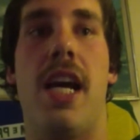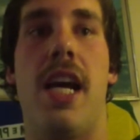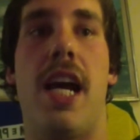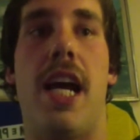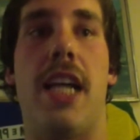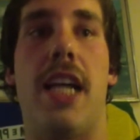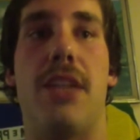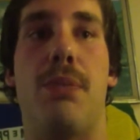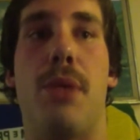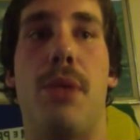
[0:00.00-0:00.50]

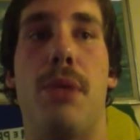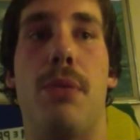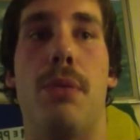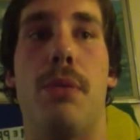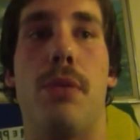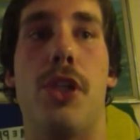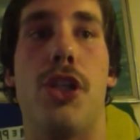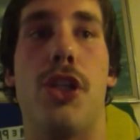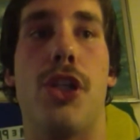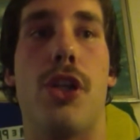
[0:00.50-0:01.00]
As people
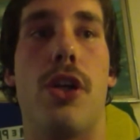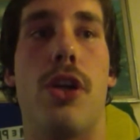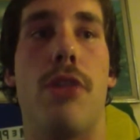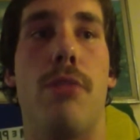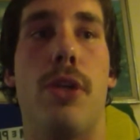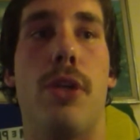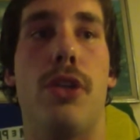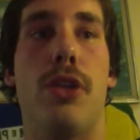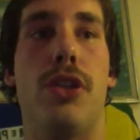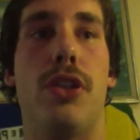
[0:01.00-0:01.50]
mature
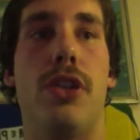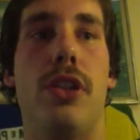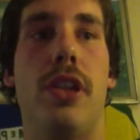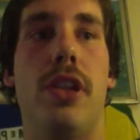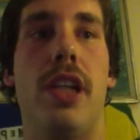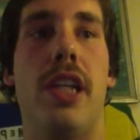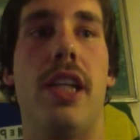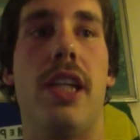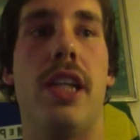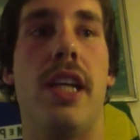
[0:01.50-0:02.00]

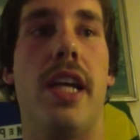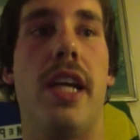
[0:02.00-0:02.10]
emotionally,